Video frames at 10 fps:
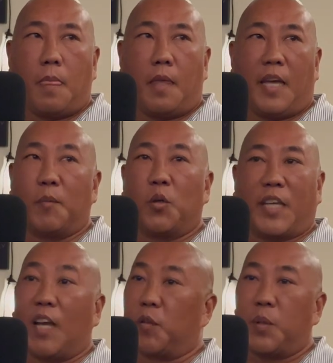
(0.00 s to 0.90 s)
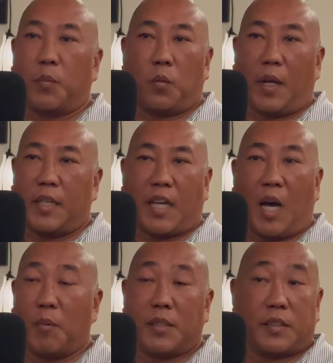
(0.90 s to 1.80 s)
And I'm okay with people writing
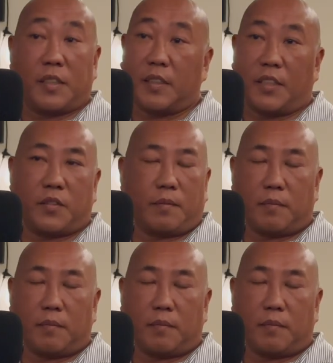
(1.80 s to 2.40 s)
comments, because that's,